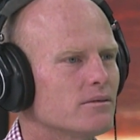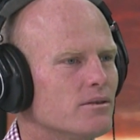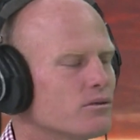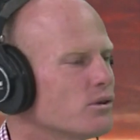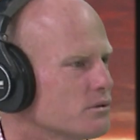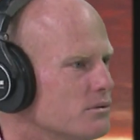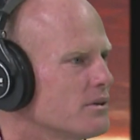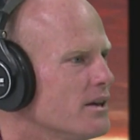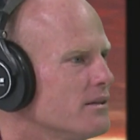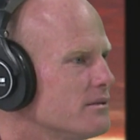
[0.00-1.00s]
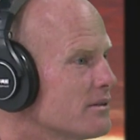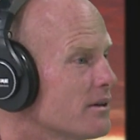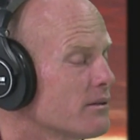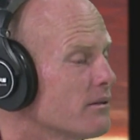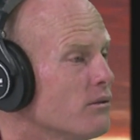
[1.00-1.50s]
you've got good kids or
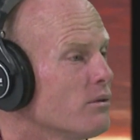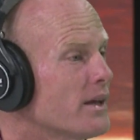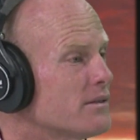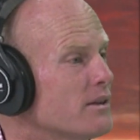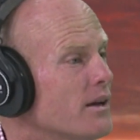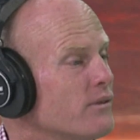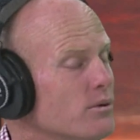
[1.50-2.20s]
something. All that stuff.